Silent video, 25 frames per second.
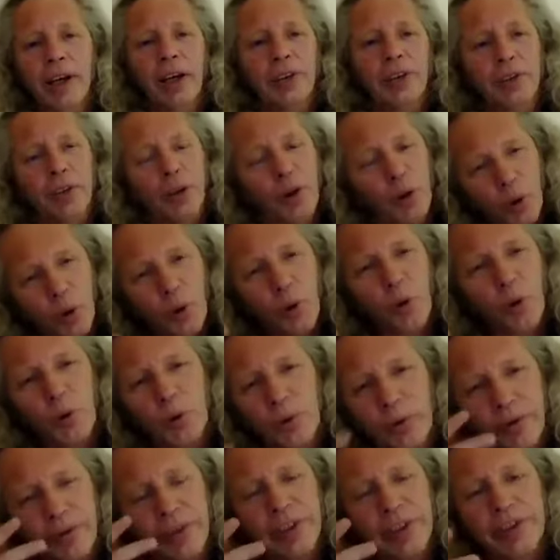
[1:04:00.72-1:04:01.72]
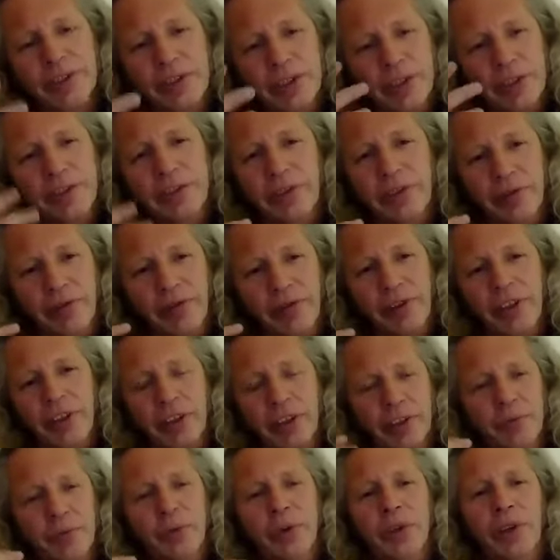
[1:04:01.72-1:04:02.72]
and all of this
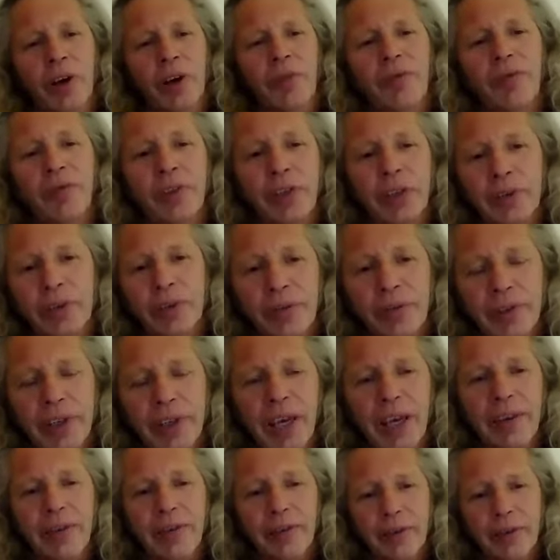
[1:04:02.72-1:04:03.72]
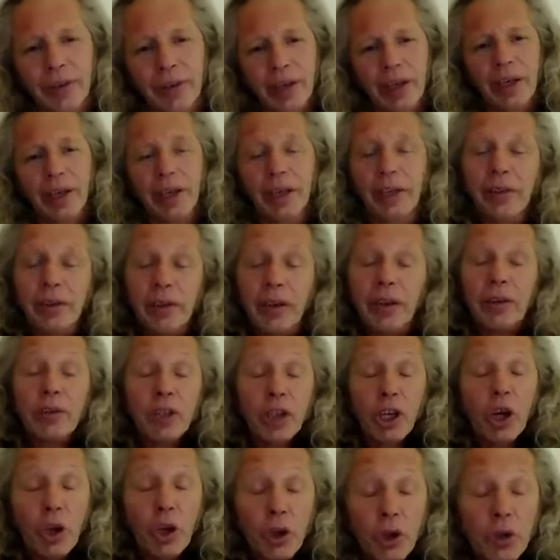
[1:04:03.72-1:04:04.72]
interferes with our fear of death. And
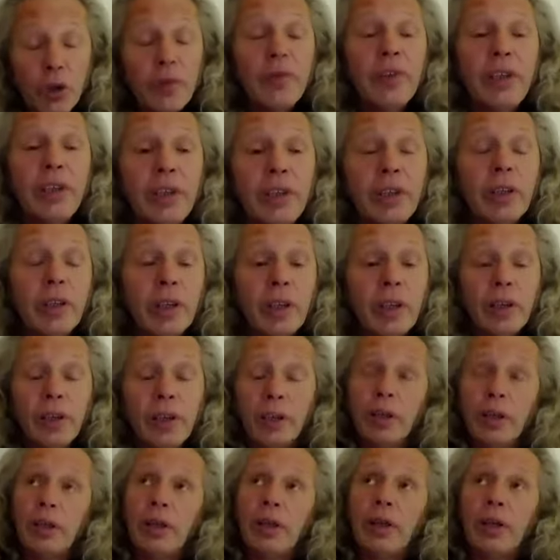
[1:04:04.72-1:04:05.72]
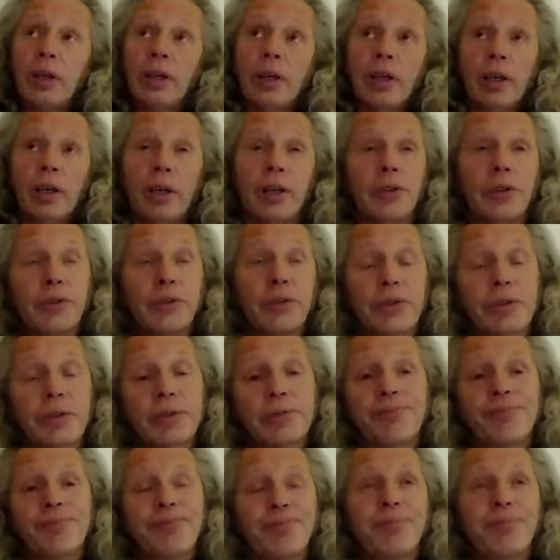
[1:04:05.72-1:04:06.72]
COVID
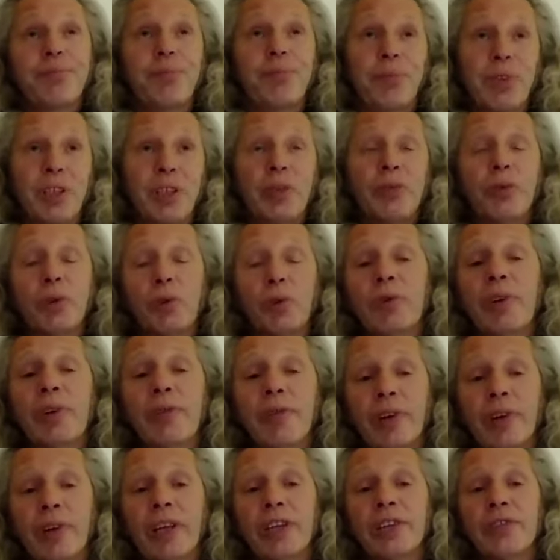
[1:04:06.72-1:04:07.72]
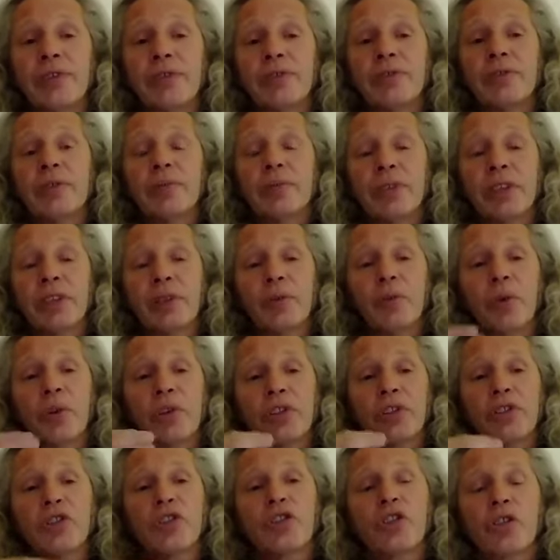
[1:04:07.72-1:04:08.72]
has been a real revelation to me. What
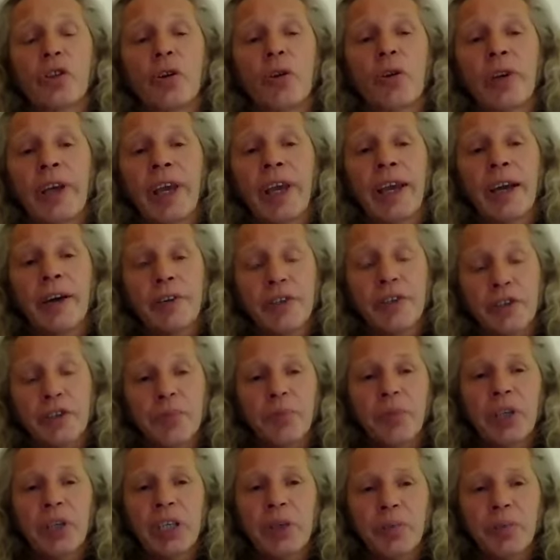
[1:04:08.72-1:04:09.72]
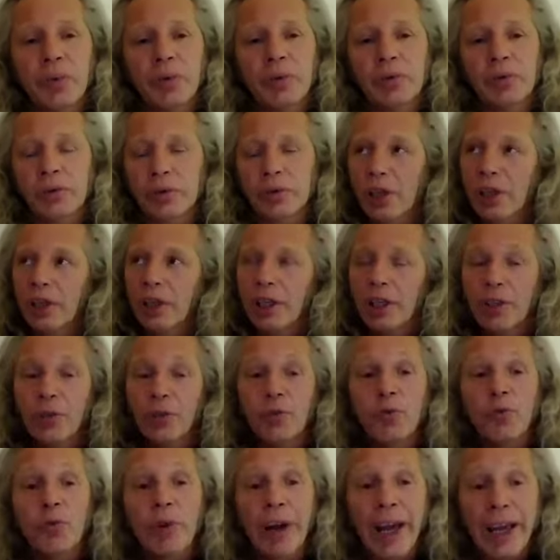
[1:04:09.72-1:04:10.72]
it's shone out is people's
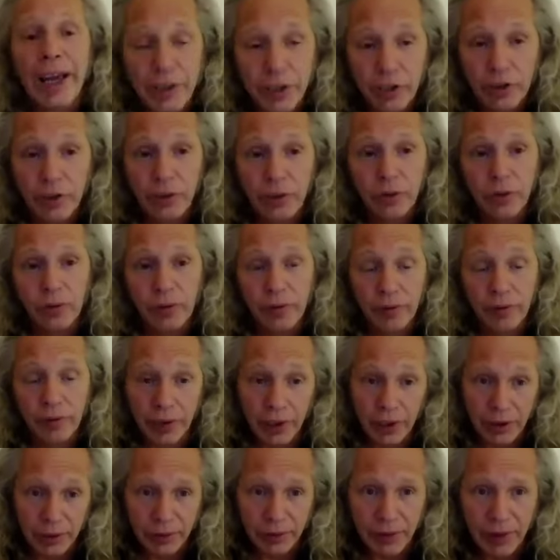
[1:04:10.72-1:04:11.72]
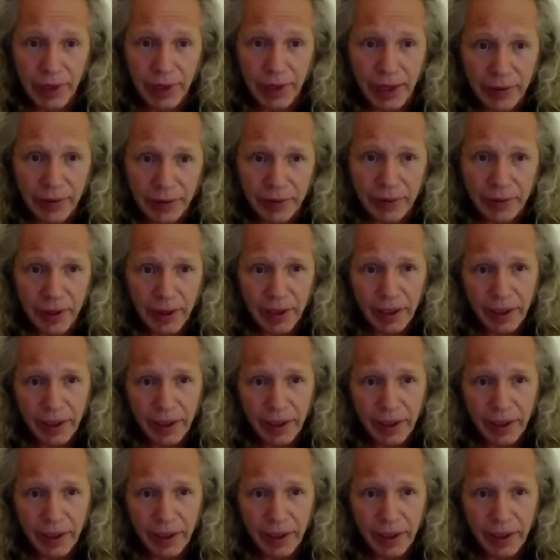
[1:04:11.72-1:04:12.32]
irrational fear of death.